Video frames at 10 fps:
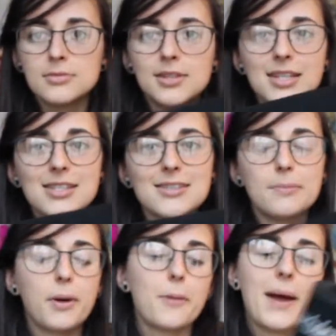This is a
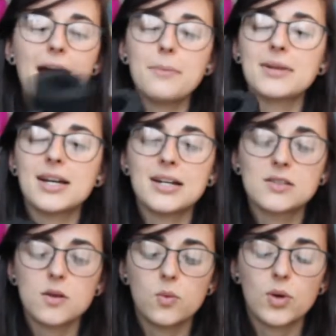bar pad
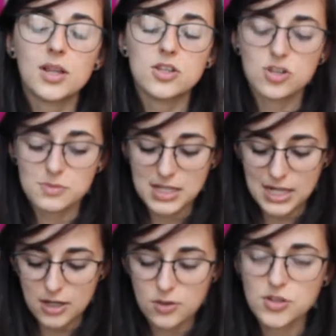because one of the gyms that
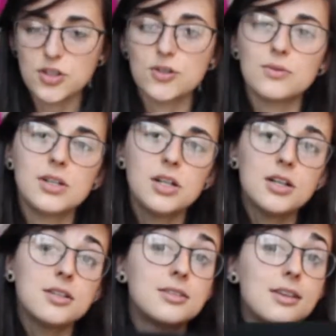I go to
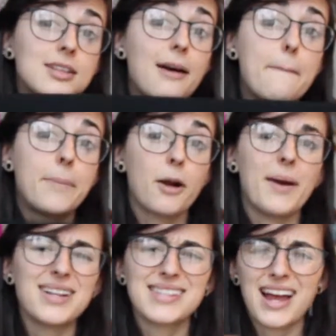doesn't have bar
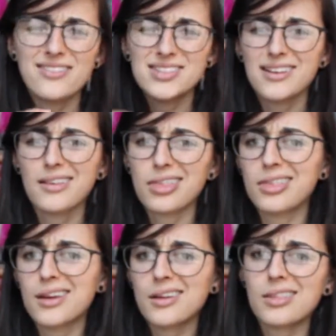pads. They have these like
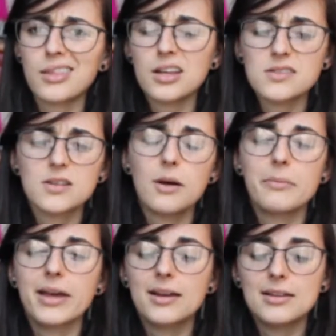thick things, so I'm
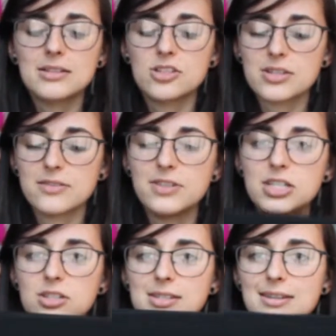like, it's just
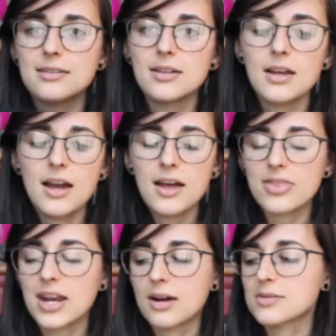convenient
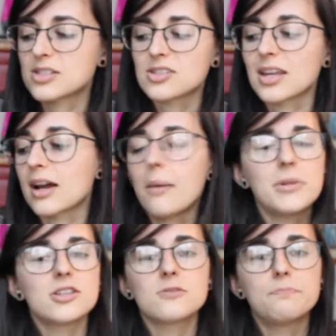that I was just like, I'm
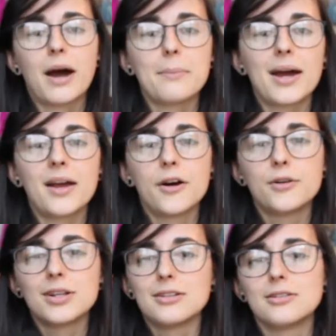gonna just buy my
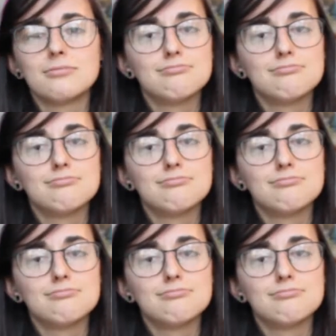own and